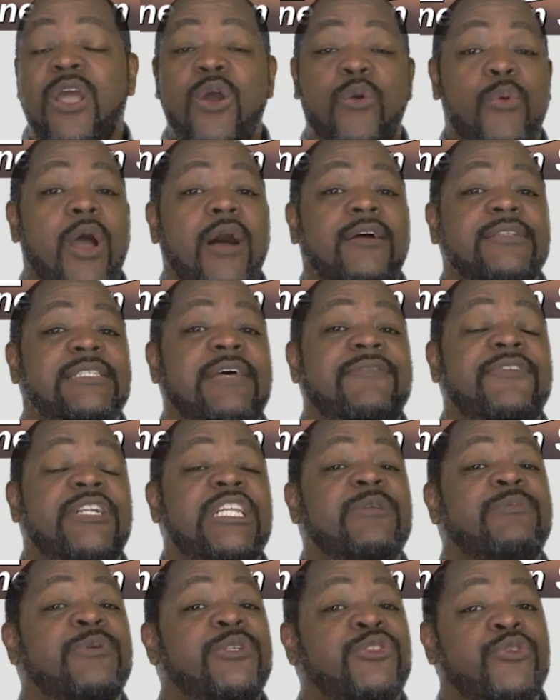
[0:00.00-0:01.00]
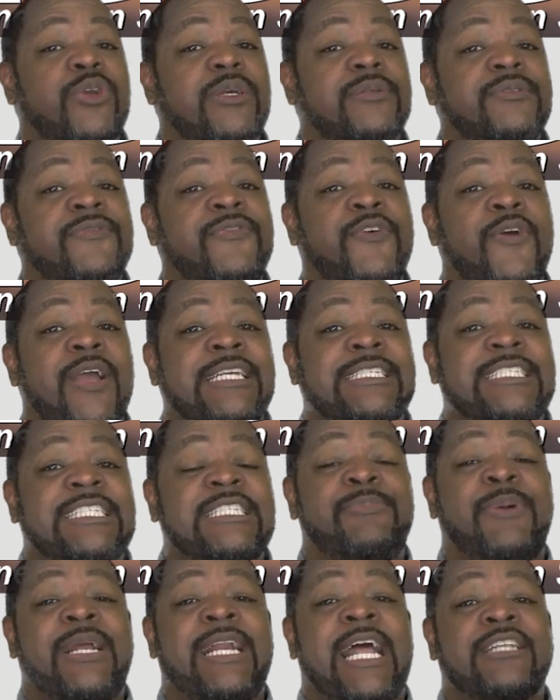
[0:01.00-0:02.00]
We also have another prescription for
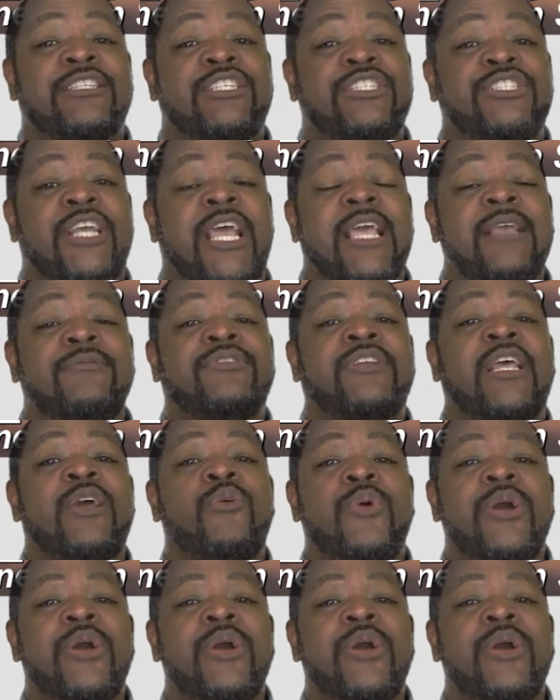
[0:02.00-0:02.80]
excellence by Dr. James J.